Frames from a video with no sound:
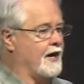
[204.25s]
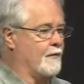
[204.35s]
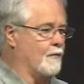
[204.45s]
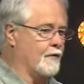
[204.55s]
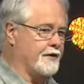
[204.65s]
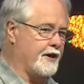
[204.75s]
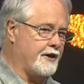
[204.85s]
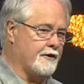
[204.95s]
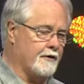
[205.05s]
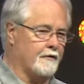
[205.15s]
and one
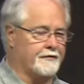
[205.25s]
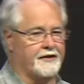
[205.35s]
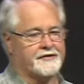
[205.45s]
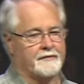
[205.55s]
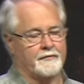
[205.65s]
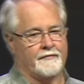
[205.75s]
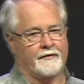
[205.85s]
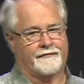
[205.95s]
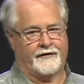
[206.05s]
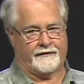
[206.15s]
here on December
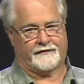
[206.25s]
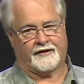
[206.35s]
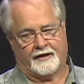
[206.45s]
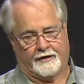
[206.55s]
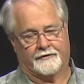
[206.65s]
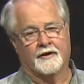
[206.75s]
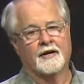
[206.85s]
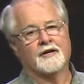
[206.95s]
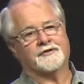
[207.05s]
the 15th.